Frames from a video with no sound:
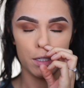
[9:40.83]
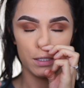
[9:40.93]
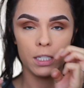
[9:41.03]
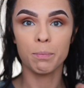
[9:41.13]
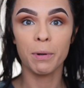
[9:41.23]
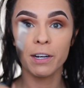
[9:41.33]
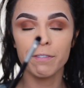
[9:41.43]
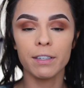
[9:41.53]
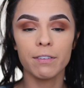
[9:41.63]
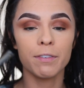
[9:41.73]
This is
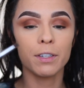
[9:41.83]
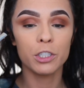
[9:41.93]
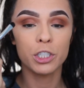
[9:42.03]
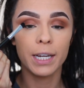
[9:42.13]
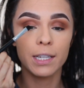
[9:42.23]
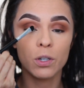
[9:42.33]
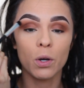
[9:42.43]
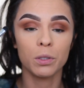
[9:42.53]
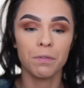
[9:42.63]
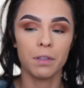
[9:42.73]
perfect for shades
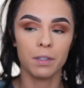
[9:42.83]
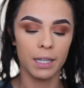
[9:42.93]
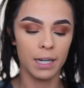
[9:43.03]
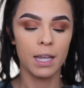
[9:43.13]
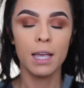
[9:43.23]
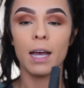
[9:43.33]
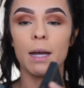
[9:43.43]
all over the lid.